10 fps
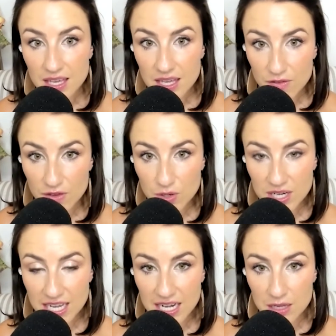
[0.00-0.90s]
Even
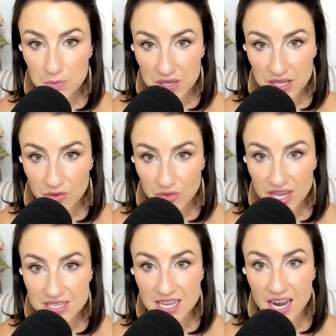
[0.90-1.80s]
organic beef
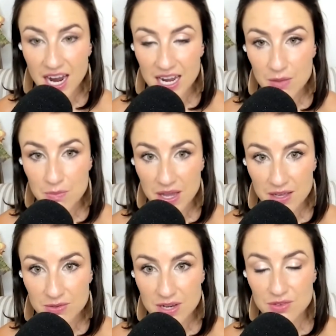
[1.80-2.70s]
has a high
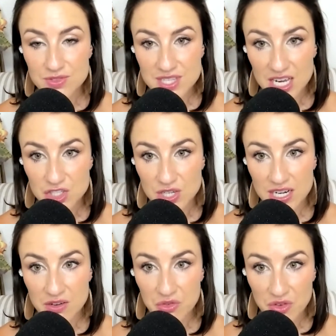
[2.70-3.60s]
amount of
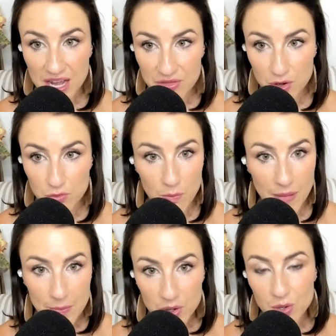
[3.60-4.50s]
saturated fat, though.
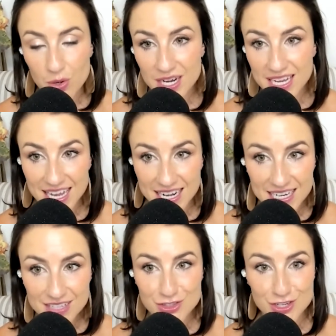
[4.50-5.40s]
Remember,
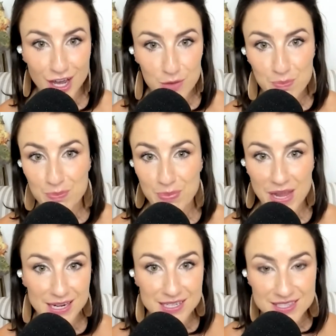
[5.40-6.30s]
organic is not a
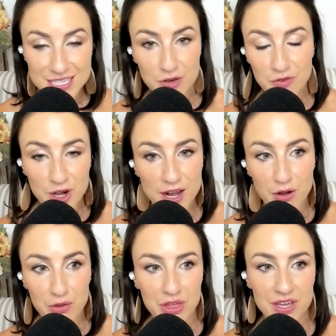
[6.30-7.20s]
panacea for
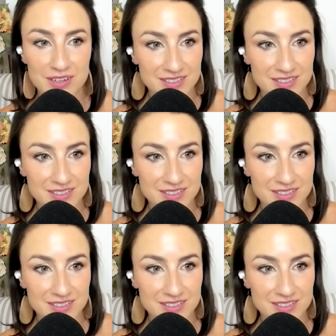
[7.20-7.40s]
health.